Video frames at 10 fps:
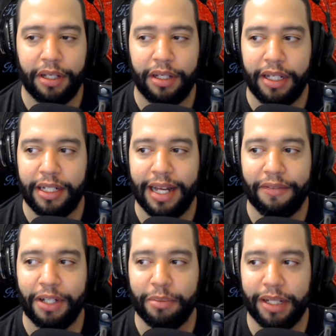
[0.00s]
He didn't have
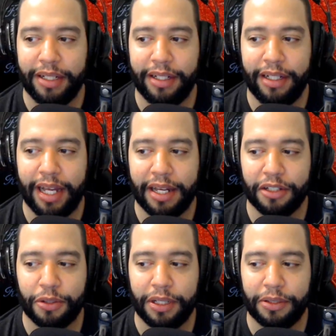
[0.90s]
any money. He had a
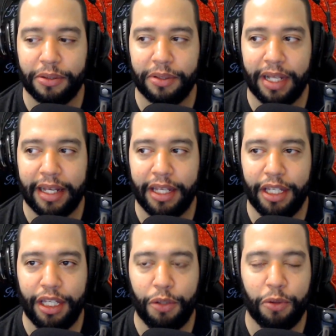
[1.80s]
struggle. Like
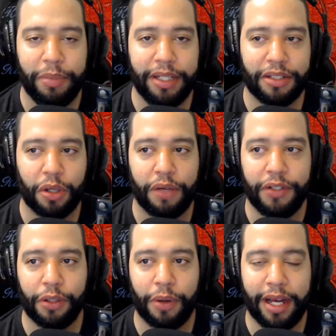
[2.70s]
he would be solving
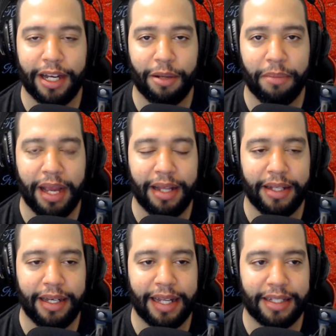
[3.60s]
crime and
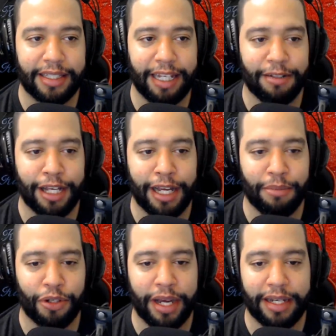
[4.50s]
then at the same time
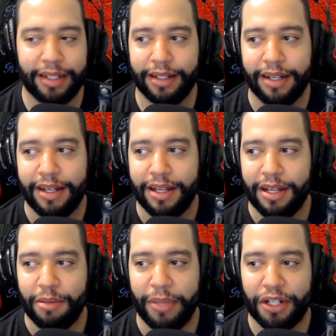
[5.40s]
trying to
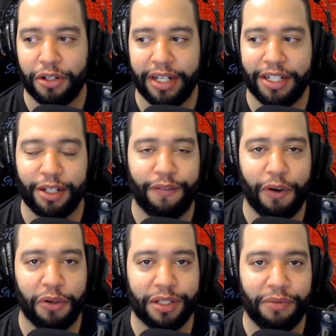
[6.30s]
make sure that he took
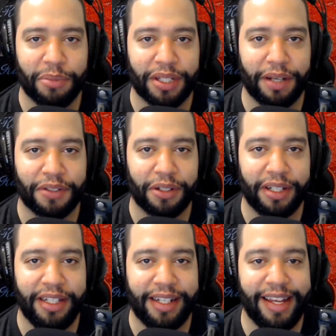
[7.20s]
photos of himself so that
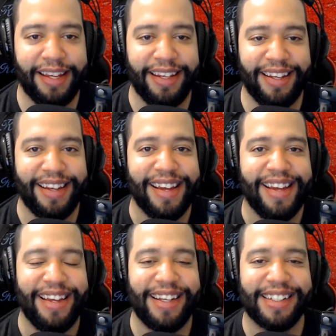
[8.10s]
he can,
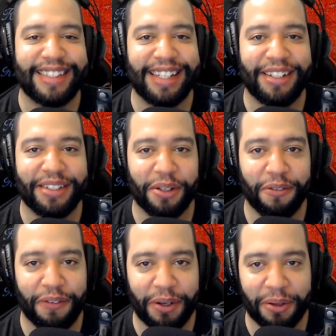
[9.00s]
he can sell his own
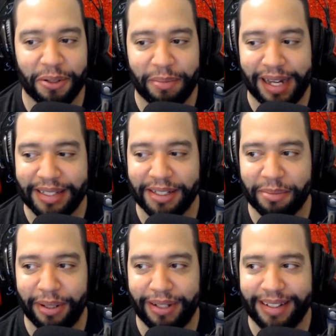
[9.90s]
photos back to his
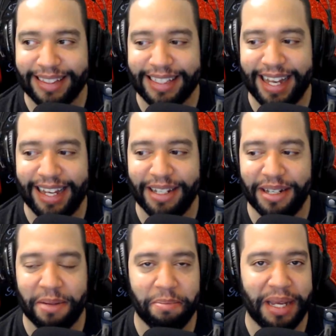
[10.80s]
boss
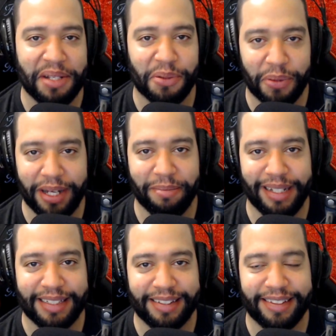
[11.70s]
and pay his rent,
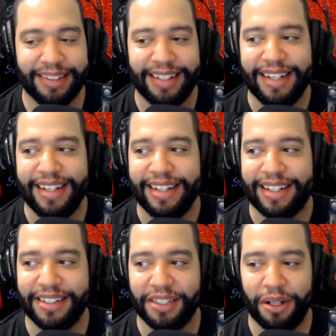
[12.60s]
basically,
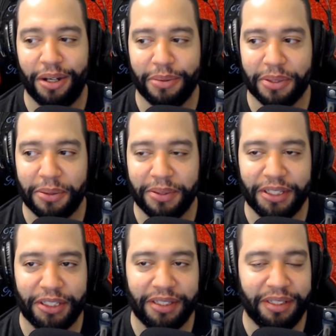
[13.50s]
because his aunt was old and
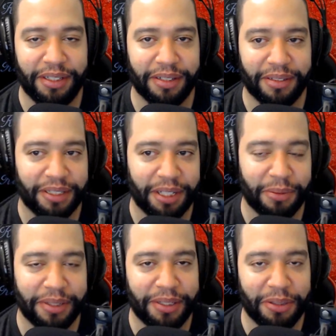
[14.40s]
she, you know, she couldn't
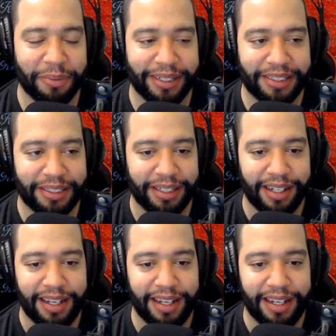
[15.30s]
really do much.